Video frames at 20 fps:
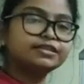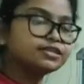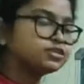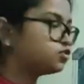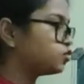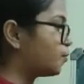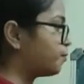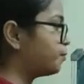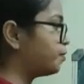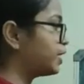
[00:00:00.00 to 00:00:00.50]
these
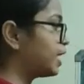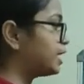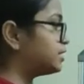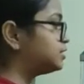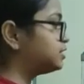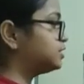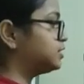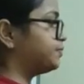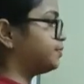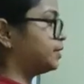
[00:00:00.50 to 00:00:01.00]

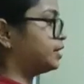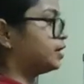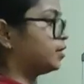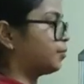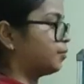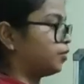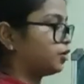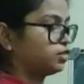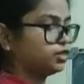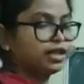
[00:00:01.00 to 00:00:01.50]
operands depend
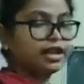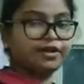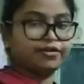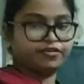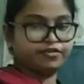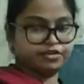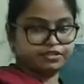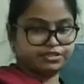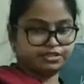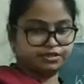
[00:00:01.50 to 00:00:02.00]
upon the
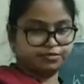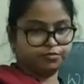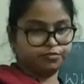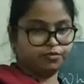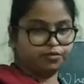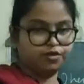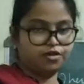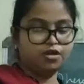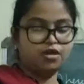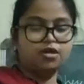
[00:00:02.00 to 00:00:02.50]
addressing
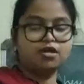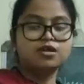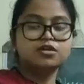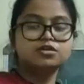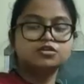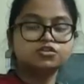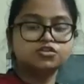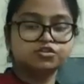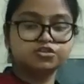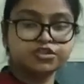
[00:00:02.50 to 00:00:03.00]
mode.
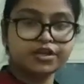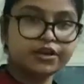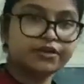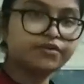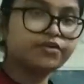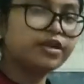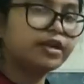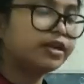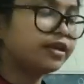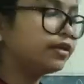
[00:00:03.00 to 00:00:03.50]
So
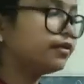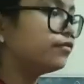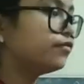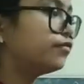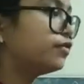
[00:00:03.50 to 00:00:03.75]
generally